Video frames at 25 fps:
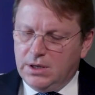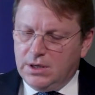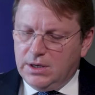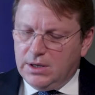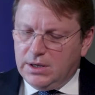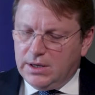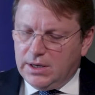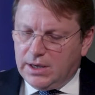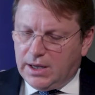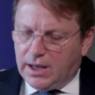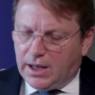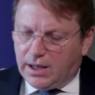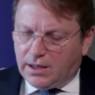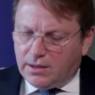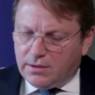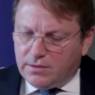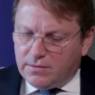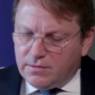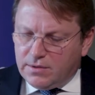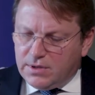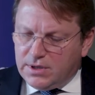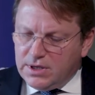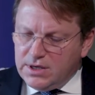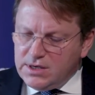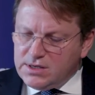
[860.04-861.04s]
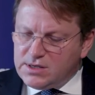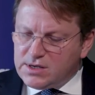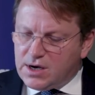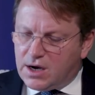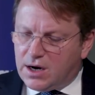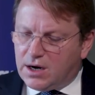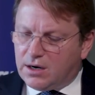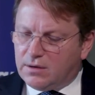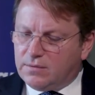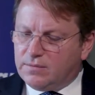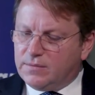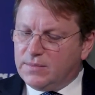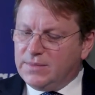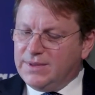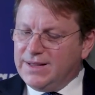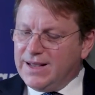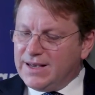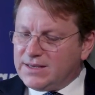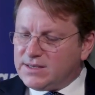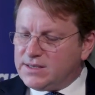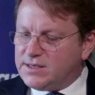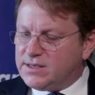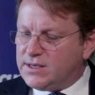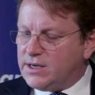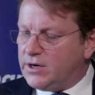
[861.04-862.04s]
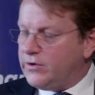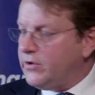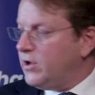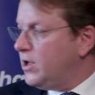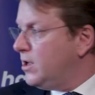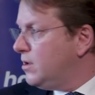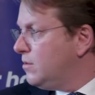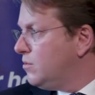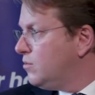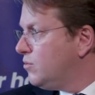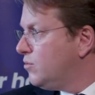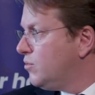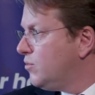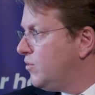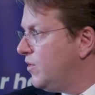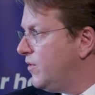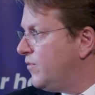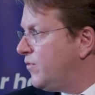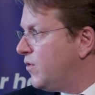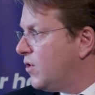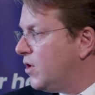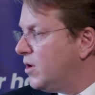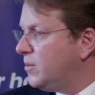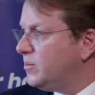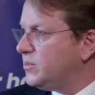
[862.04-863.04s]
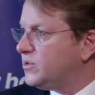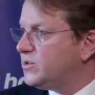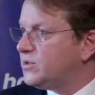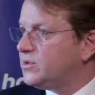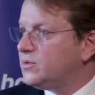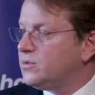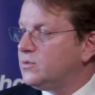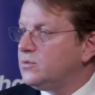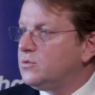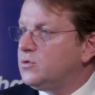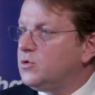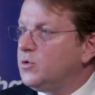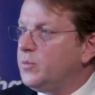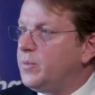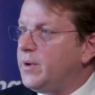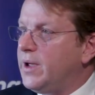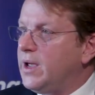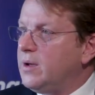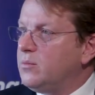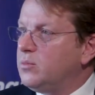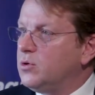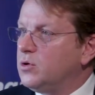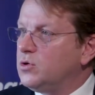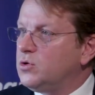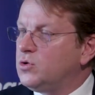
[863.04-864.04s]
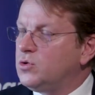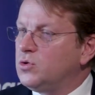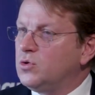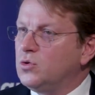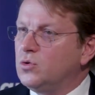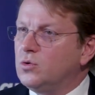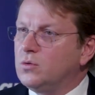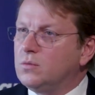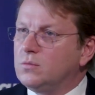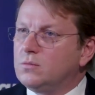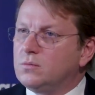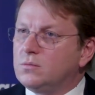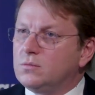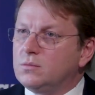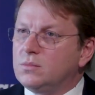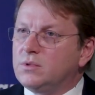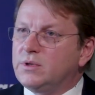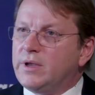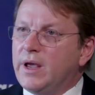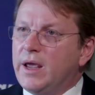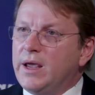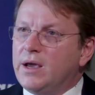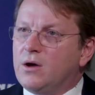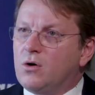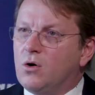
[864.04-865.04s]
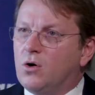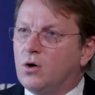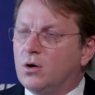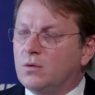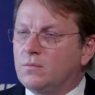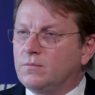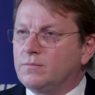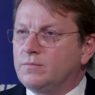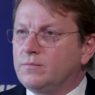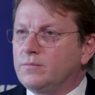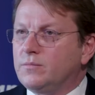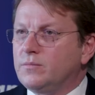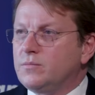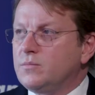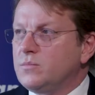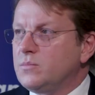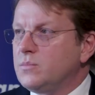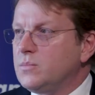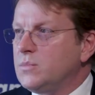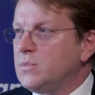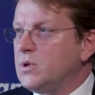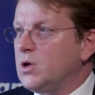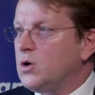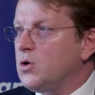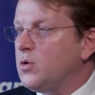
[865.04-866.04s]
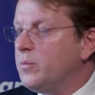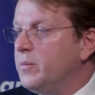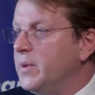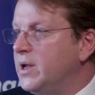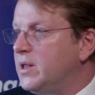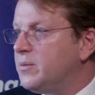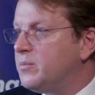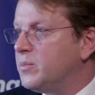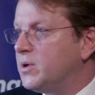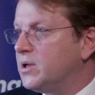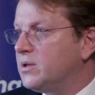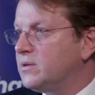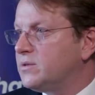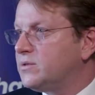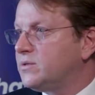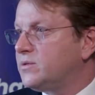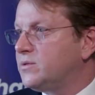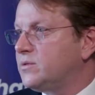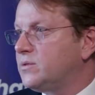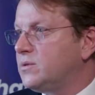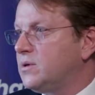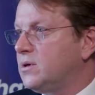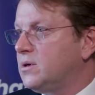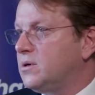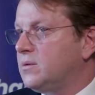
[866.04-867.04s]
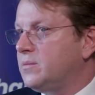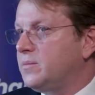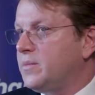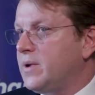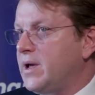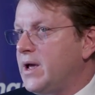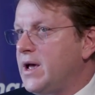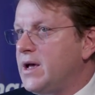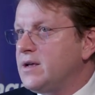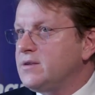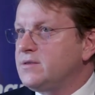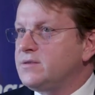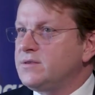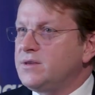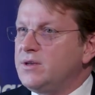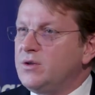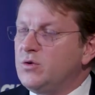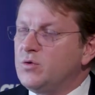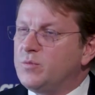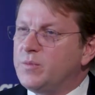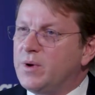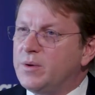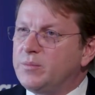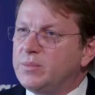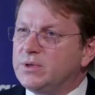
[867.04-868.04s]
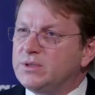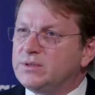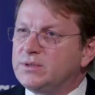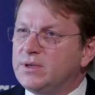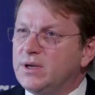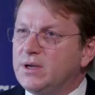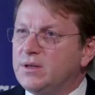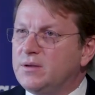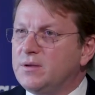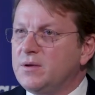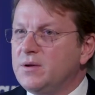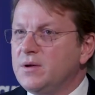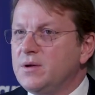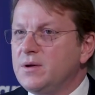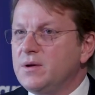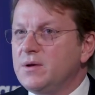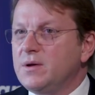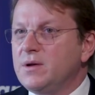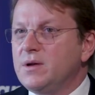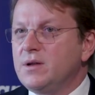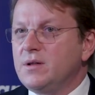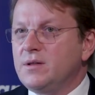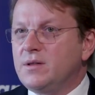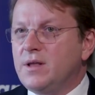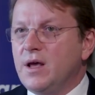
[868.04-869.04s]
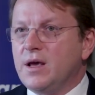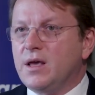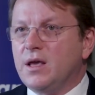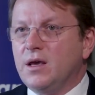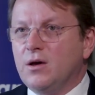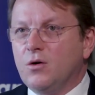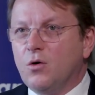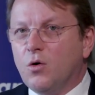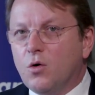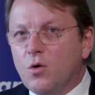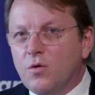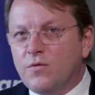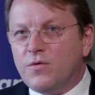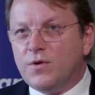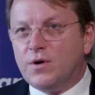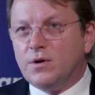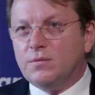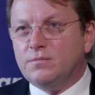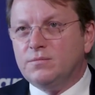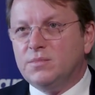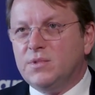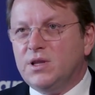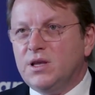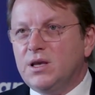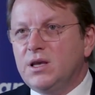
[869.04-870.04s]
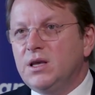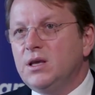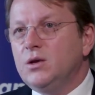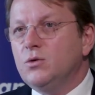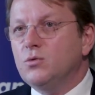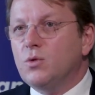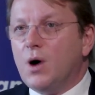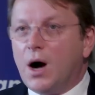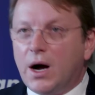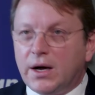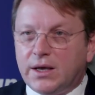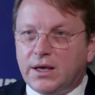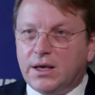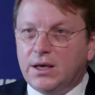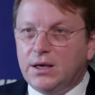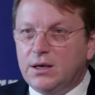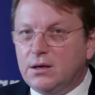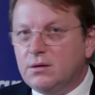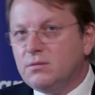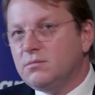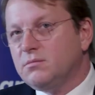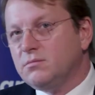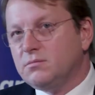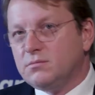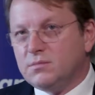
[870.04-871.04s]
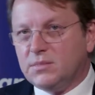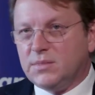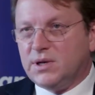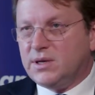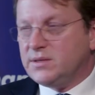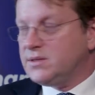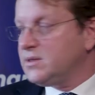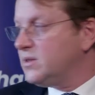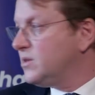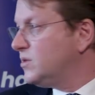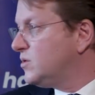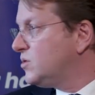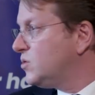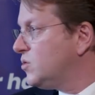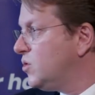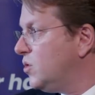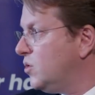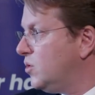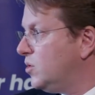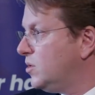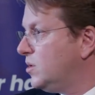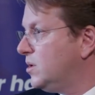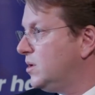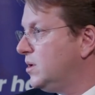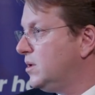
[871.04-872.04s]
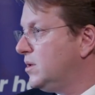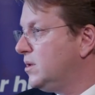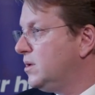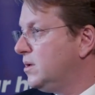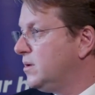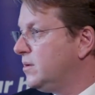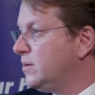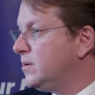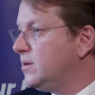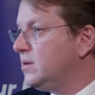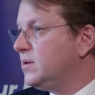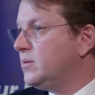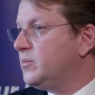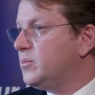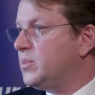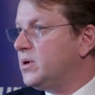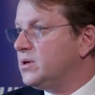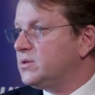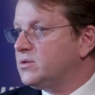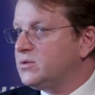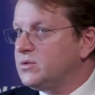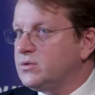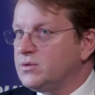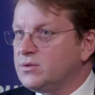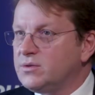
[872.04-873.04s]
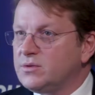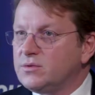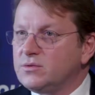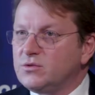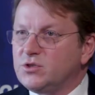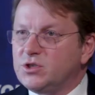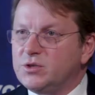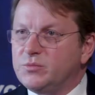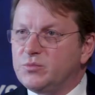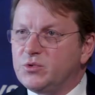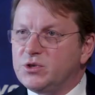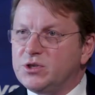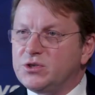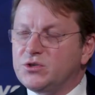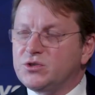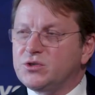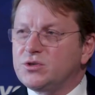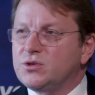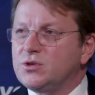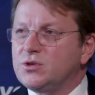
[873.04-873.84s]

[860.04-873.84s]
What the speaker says: And these are necessary reforms to be able to take on the commitment as EU member state, taking over the EU acquis, as it is called in the Brussels gibberish.